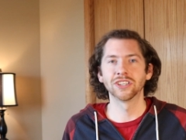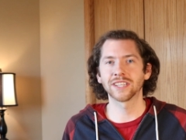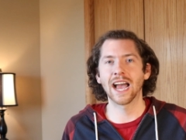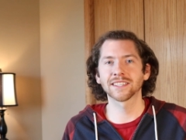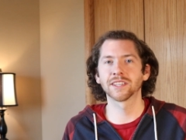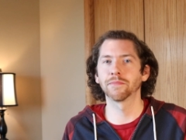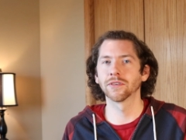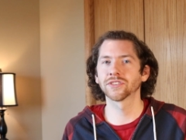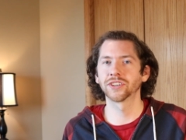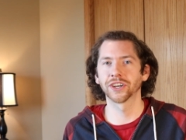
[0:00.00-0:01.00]
just ask the
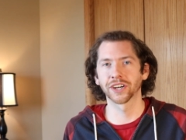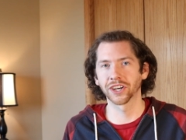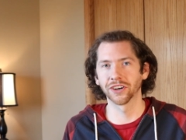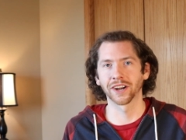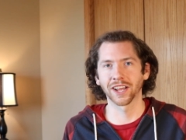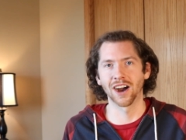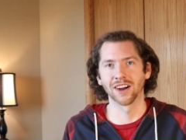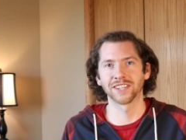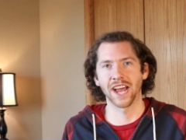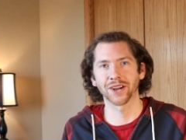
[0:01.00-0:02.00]
person you're in current
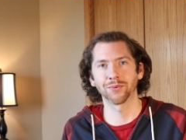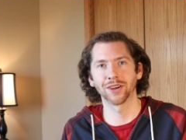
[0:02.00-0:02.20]
contact